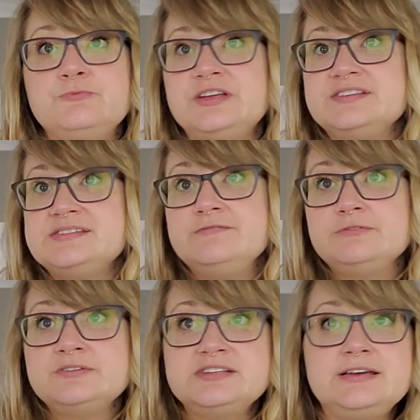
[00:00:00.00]
We can see
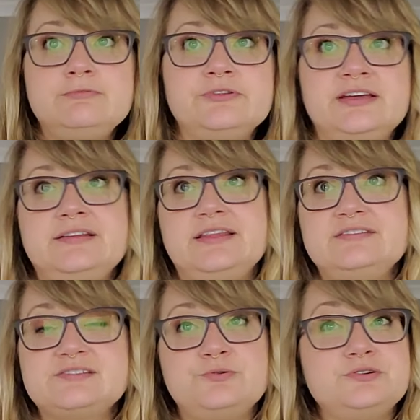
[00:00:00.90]
from the table that they
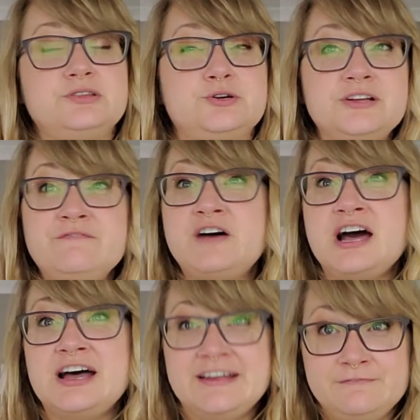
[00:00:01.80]
scored
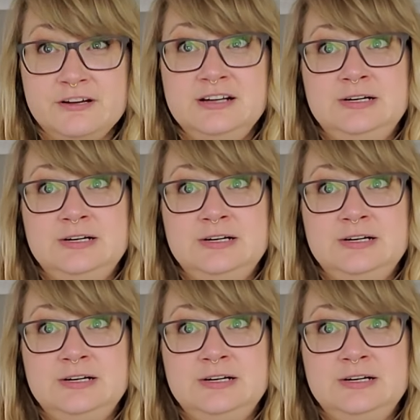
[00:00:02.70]
35,